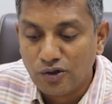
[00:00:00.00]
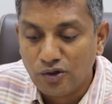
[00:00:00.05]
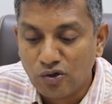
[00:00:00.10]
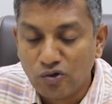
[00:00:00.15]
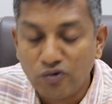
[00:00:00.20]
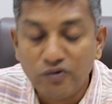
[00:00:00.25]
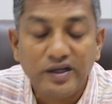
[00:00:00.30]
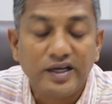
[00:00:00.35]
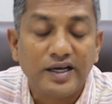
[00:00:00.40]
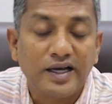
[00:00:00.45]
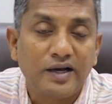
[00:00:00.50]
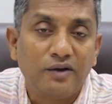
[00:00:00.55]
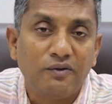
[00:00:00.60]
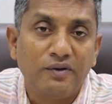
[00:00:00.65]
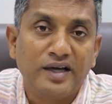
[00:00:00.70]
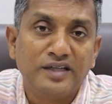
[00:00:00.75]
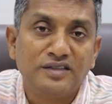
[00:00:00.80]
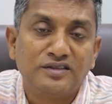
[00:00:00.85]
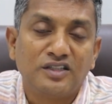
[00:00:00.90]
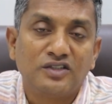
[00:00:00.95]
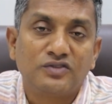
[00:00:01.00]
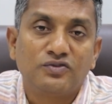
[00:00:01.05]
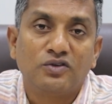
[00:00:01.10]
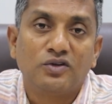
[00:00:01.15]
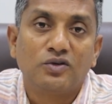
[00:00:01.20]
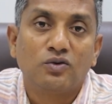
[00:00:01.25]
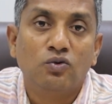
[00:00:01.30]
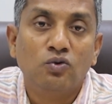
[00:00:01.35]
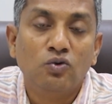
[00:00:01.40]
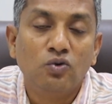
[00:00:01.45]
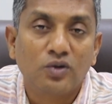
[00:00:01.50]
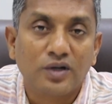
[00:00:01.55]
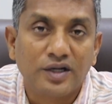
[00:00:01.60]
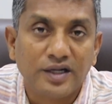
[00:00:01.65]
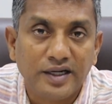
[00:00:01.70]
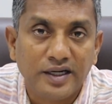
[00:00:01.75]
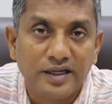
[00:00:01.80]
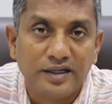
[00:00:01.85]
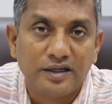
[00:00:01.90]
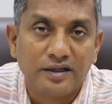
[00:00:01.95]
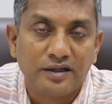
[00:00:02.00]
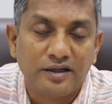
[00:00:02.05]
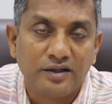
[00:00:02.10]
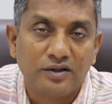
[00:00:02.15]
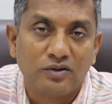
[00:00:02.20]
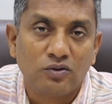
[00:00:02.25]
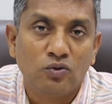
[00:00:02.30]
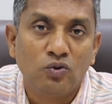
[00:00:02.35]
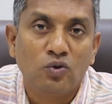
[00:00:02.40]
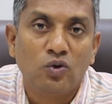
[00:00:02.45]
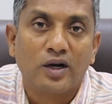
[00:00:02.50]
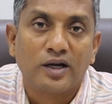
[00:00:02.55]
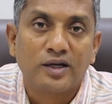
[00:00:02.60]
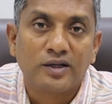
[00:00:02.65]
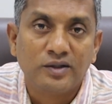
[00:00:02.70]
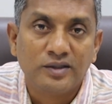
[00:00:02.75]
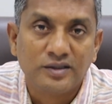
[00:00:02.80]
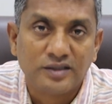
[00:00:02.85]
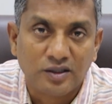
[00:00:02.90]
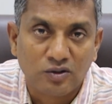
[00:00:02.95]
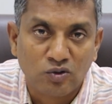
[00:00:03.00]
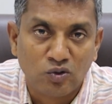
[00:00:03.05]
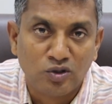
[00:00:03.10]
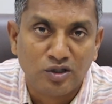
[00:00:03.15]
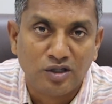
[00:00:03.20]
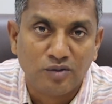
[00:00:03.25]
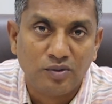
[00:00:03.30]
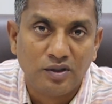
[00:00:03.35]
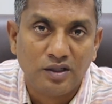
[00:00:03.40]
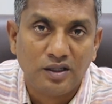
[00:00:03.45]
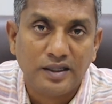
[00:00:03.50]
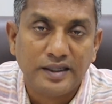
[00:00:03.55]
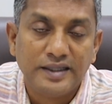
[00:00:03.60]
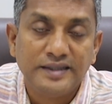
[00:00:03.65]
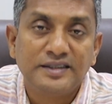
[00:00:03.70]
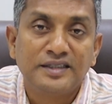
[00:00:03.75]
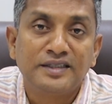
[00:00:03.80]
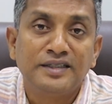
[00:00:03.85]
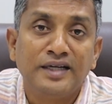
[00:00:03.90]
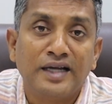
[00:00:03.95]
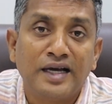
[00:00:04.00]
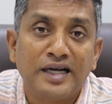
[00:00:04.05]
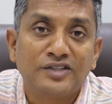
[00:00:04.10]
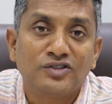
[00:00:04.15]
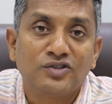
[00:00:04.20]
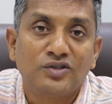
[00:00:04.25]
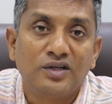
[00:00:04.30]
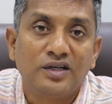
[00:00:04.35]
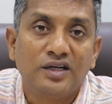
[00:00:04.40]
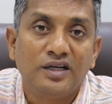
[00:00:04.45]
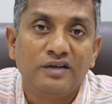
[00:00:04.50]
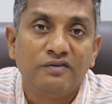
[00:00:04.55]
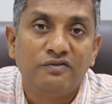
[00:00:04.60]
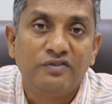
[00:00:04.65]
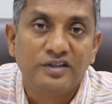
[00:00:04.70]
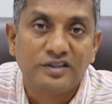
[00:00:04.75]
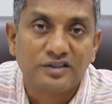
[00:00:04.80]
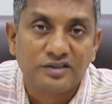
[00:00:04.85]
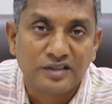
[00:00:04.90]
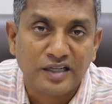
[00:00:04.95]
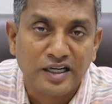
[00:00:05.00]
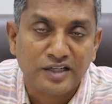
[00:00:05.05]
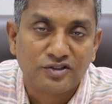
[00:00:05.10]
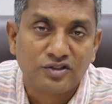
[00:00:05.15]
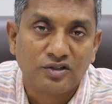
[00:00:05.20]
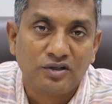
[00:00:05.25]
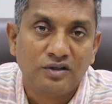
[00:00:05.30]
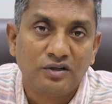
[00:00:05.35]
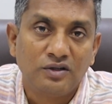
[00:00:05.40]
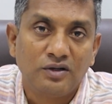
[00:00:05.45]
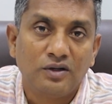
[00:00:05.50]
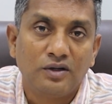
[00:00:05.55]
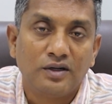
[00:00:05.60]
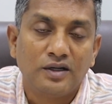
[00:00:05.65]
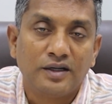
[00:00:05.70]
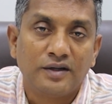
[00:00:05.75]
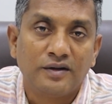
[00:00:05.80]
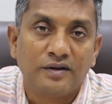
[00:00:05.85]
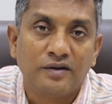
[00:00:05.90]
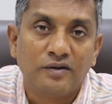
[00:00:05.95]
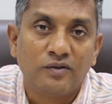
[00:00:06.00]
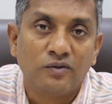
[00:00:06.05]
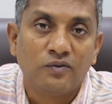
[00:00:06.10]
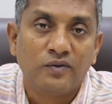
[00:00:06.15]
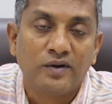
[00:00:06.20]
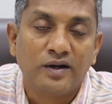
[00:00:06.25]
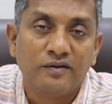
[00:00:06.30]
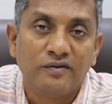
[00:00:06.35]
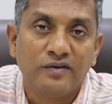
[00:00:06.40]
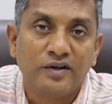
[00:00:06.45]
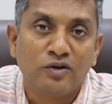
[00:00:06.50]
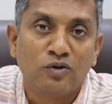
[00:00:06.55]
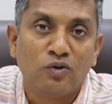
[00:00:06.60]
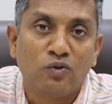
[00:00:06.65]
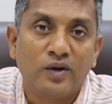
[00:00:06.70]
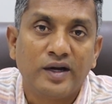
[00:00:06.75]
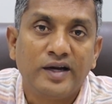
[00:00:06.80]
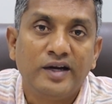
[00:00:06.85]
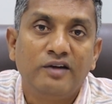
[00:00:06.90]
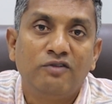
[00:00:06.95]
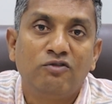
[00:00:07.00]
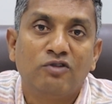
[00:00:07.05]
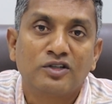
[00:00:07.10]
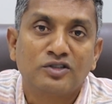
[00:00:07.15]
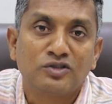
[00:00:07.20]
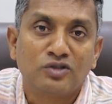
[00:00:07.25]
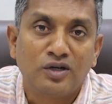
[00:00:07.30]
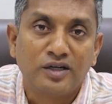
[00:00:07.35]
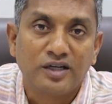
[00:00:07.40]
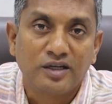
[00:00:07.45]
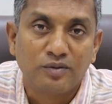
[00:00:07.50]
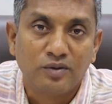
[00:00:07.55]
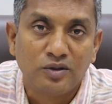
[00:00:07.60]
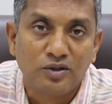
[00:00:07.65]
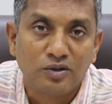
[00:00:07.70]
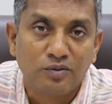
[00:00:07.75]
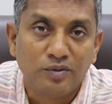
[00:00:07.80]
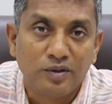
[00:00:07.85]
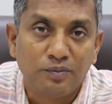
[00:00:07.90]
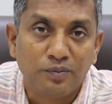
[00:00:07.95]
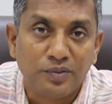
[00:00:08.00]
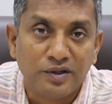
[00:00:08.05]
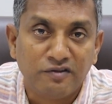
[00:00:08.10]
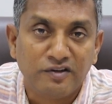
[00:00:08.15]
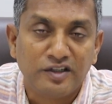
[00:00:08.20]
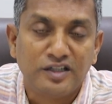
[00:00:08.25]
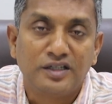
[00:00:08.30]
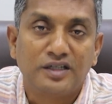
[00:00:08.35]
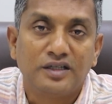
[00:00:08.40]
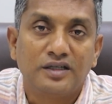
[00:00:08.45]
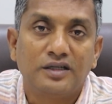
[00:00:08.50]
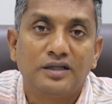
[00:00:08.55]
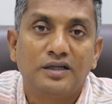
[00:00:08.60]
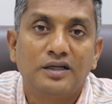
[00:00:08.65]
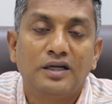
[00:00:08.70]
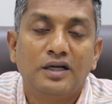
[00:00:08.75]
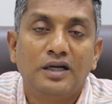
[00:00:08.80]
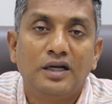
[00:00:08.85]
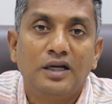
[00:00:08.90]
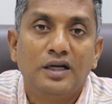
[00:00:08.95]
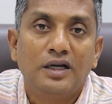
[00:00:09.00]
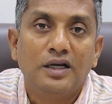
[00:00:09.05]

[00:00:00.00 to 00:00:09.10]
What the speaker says: Do we have answers for who created it? Who is accountable? Is it natural? If it's natural, we know why it was not able to be prevented.